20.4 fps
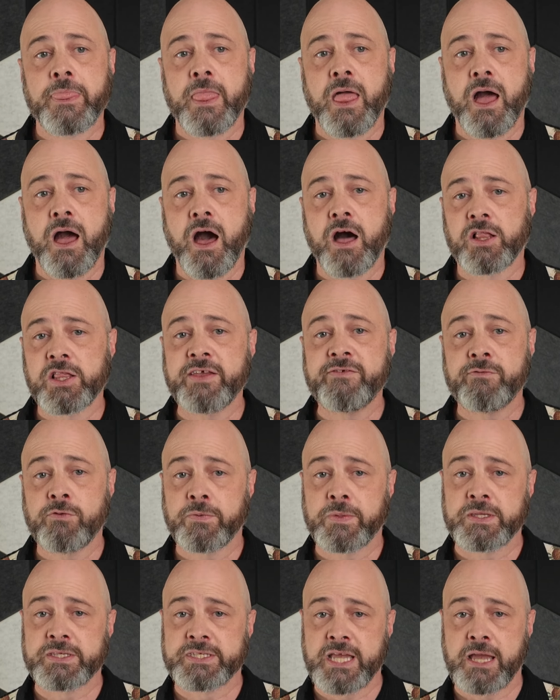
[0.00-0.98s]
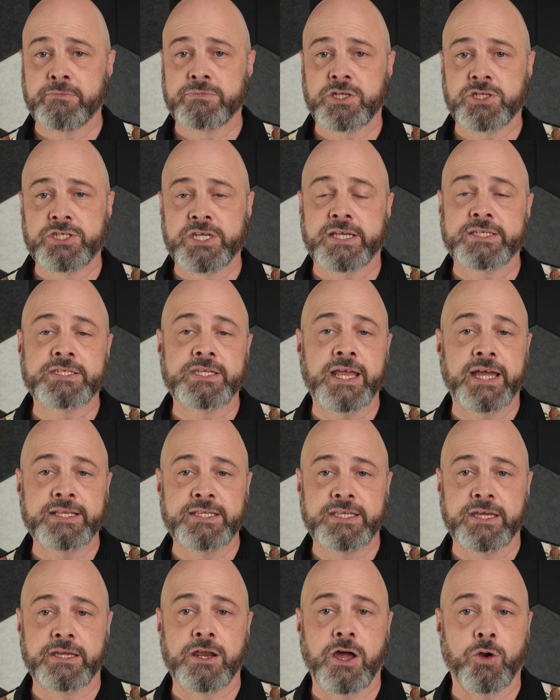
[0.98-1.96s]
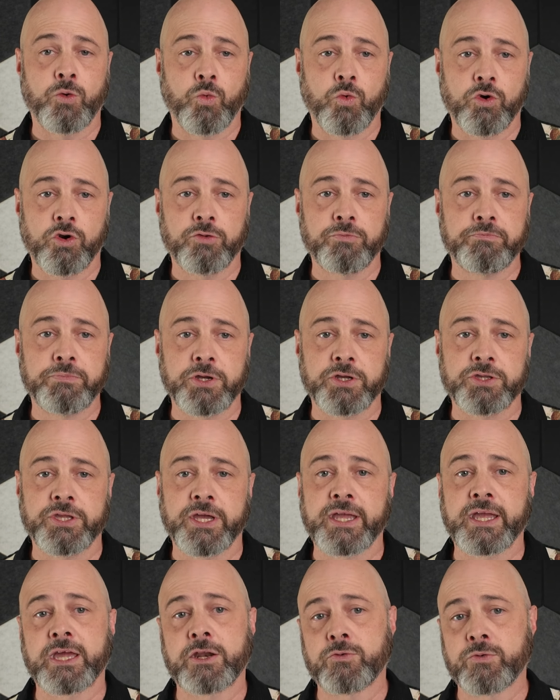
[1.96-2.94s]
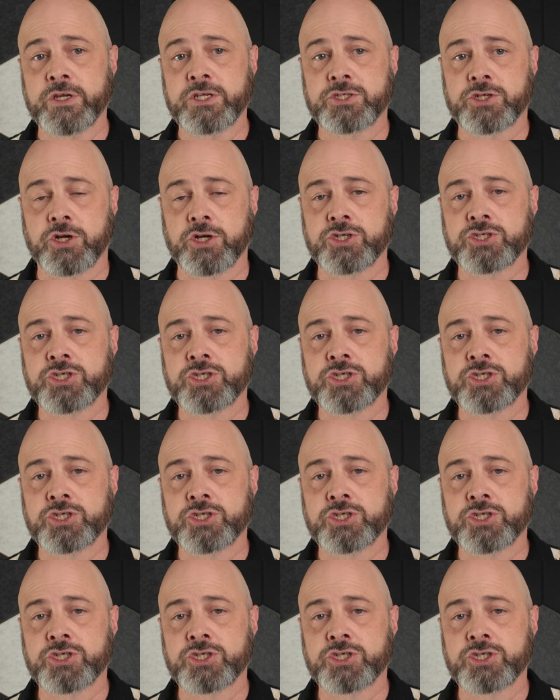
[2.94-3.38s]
I'll leave you with the same suggestion I did on world building and research.